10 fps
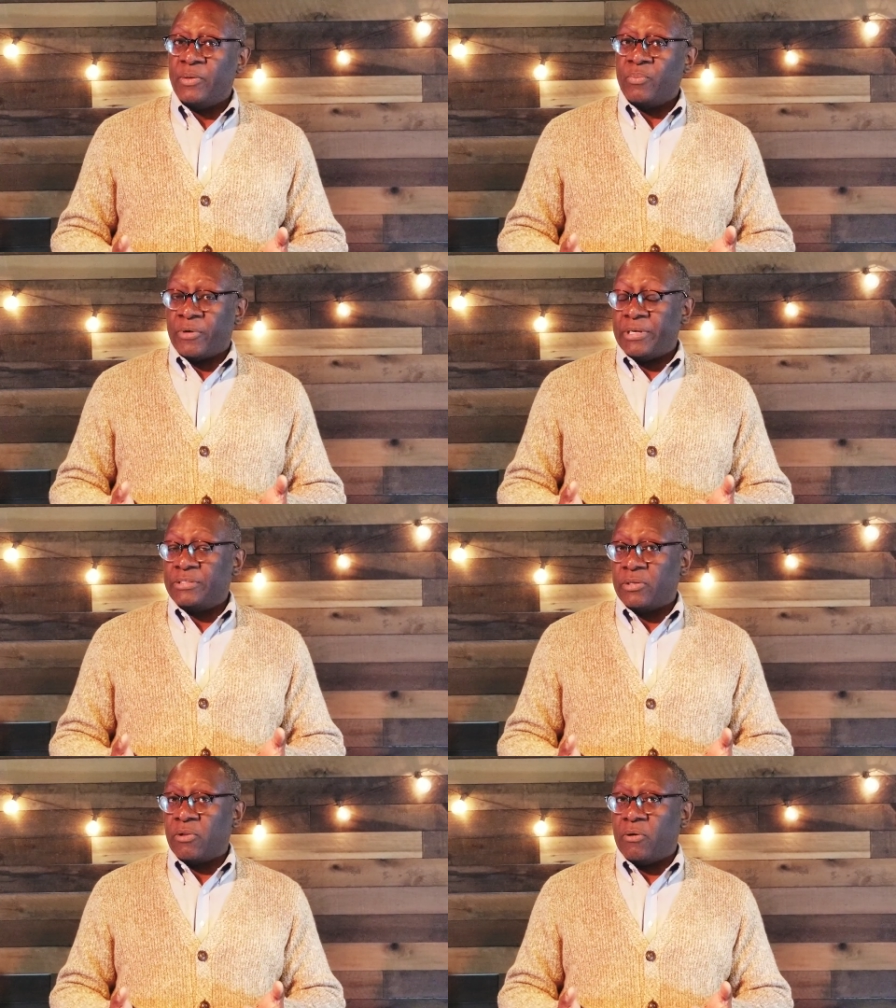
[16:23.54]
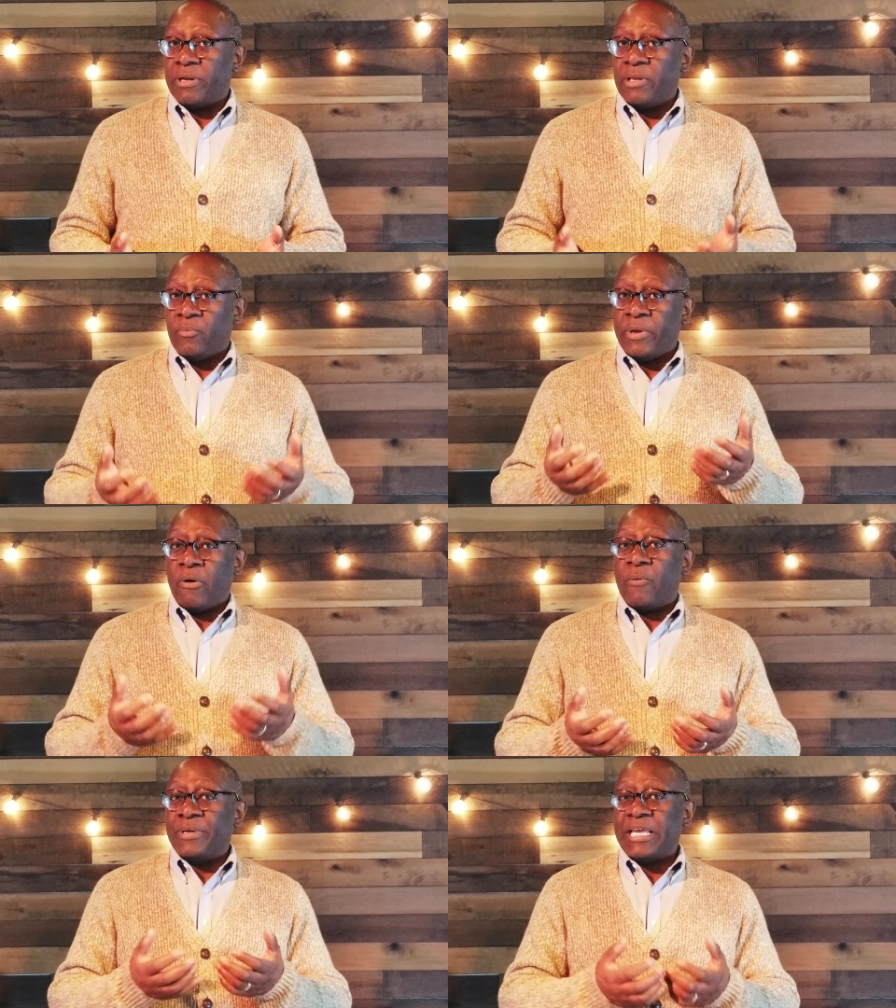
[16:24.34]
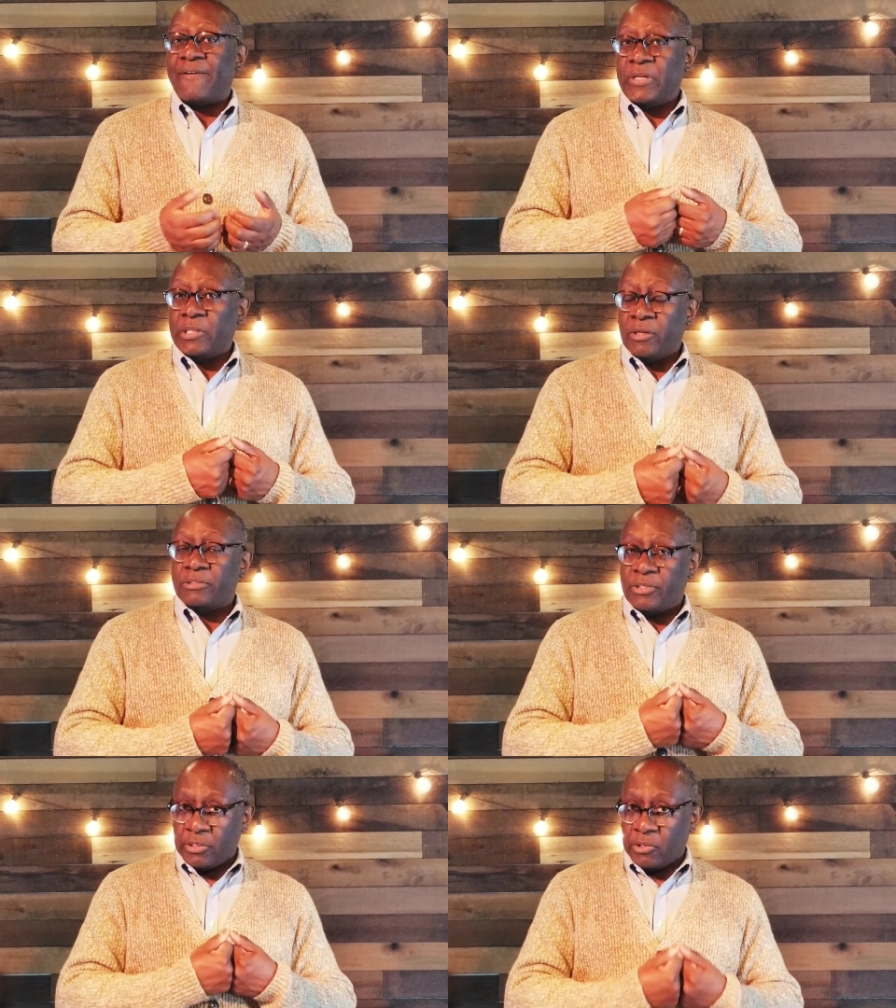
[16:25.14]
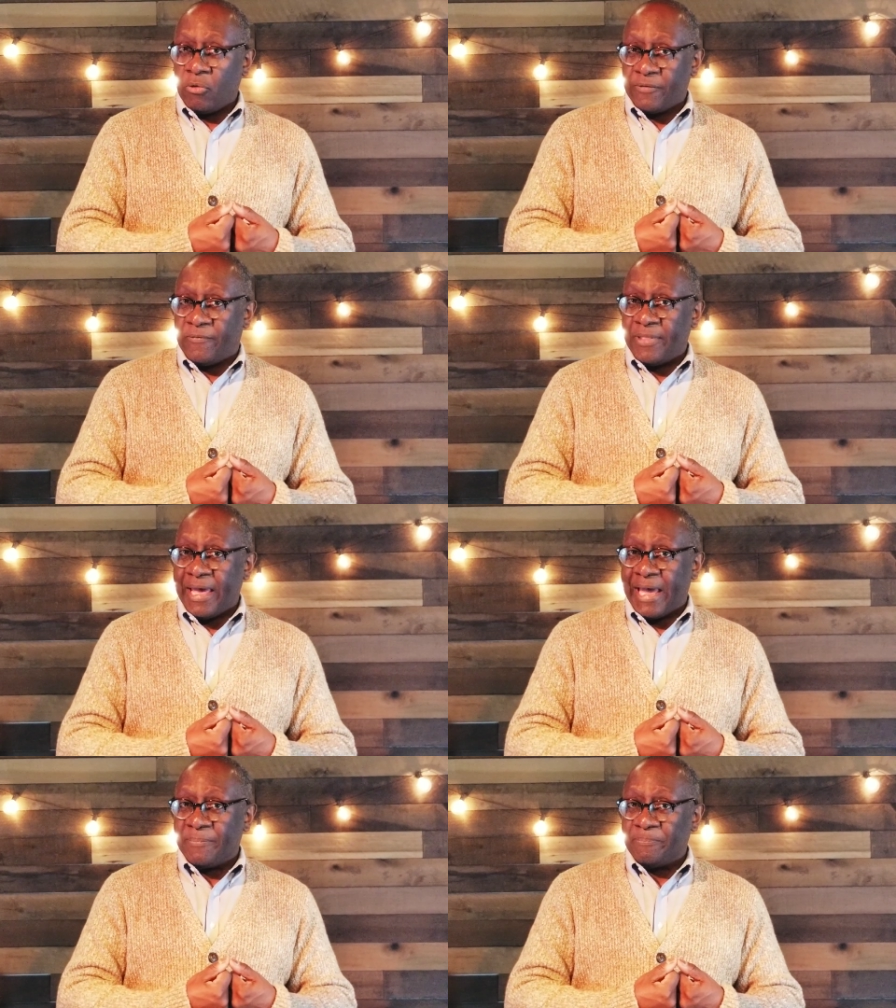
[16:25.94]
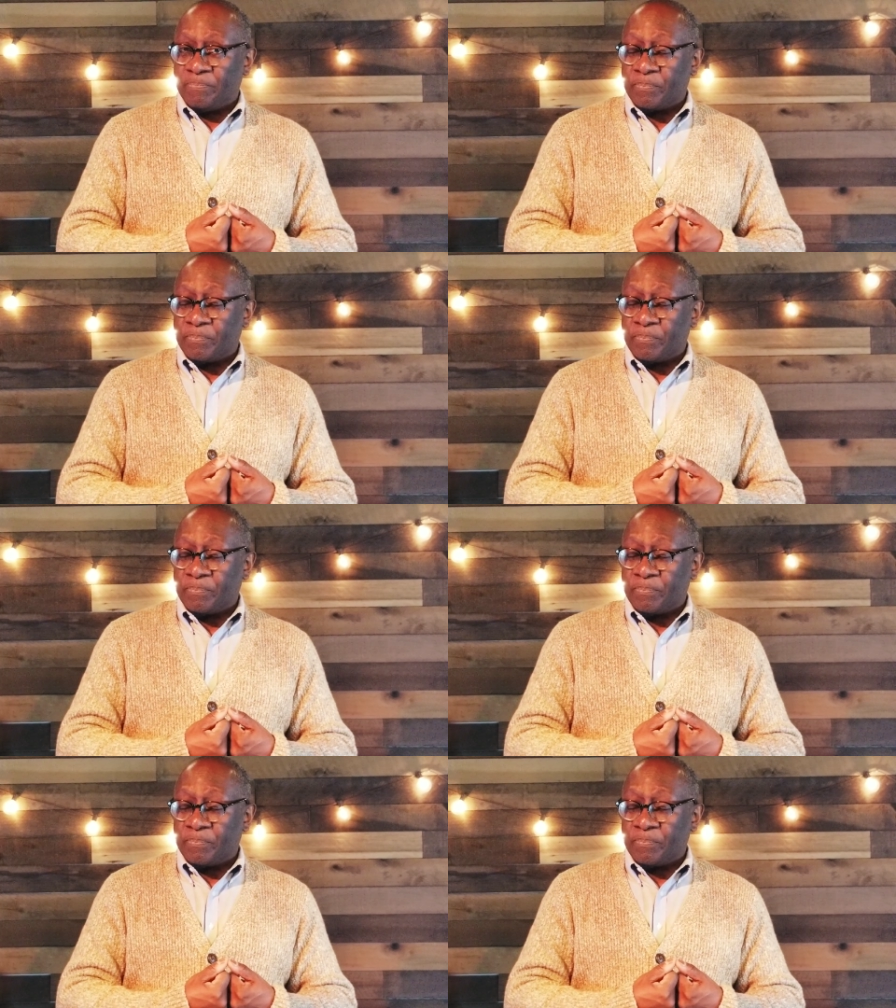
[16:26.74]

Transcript: Praise the Lord. We always have to look to the Lord for that.